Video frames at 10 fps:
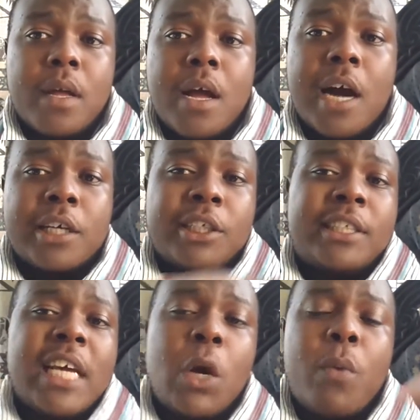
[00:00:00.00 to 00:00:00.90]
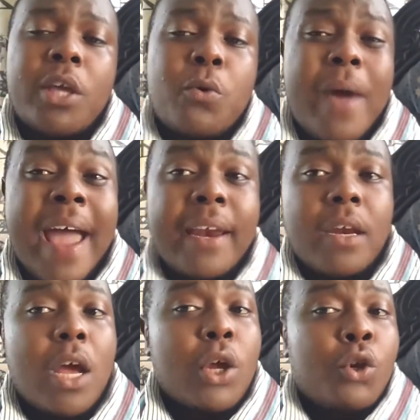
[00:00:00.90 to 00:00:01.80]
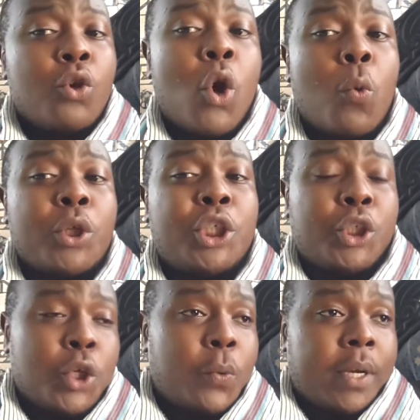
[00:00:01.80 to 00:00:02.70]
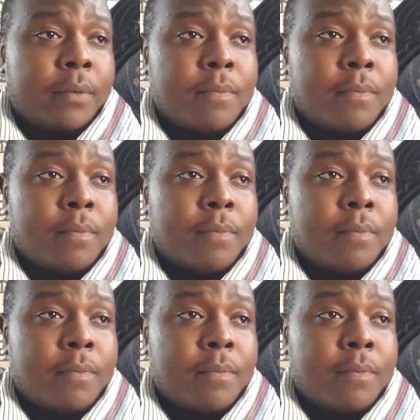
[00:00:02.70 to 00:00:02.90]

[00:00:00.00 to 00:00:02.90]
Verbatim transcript: Understand where you at, know what you're doing.